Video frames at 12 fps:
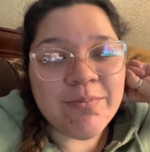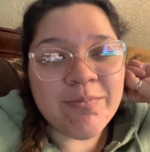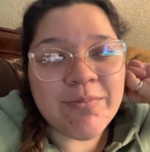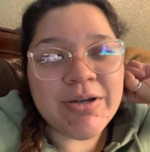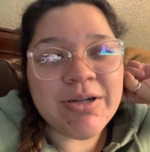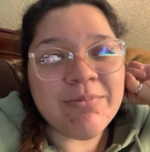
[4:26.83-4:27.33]

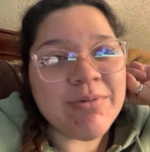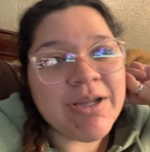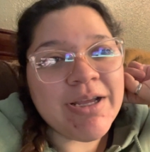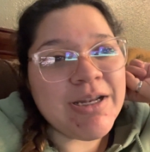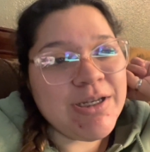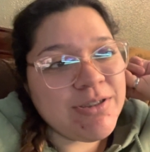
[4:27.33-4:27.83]
what are you, what are
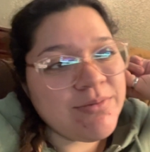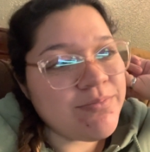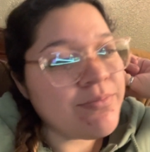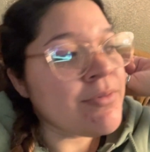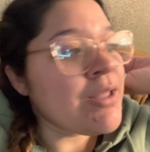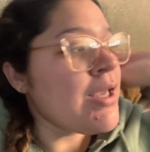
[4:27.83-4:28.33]
you going to do?
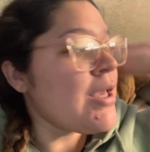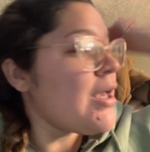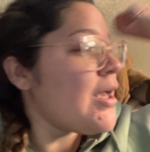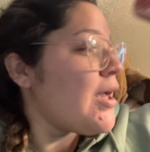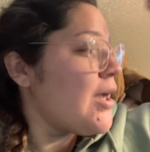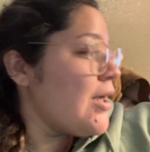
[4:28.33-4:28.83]

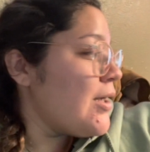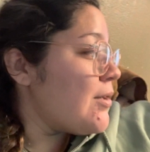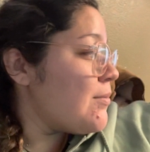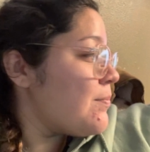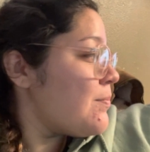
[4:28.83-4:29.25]
Um,